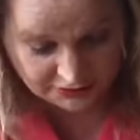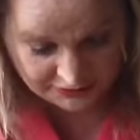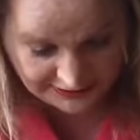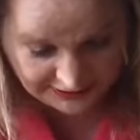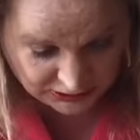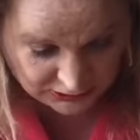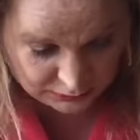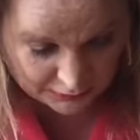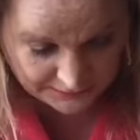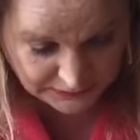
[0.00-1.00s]
So this
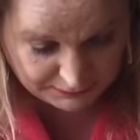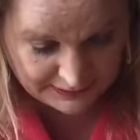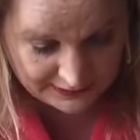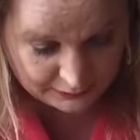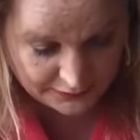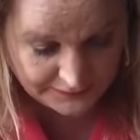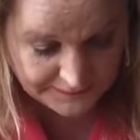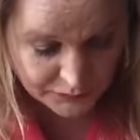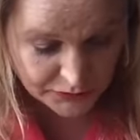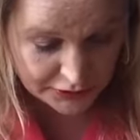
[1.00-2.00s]
one, the black one,
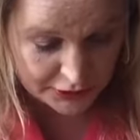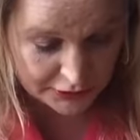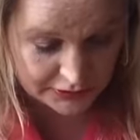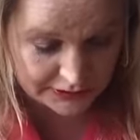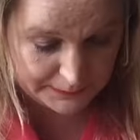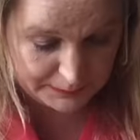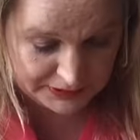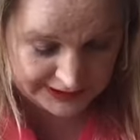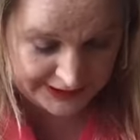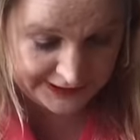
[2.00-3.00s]
goes in
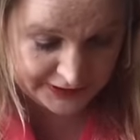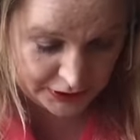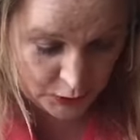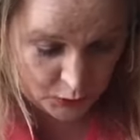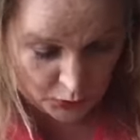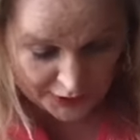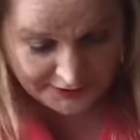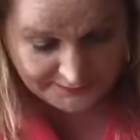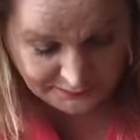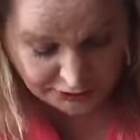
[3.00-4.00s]
potato
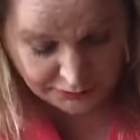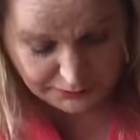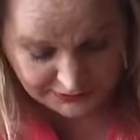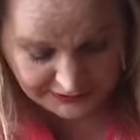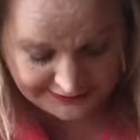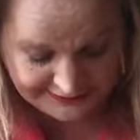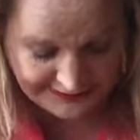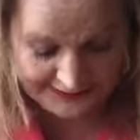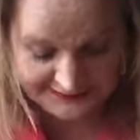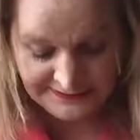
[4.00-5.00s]
1, so we'll put that in
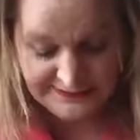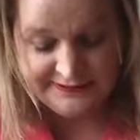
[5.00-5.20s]
there.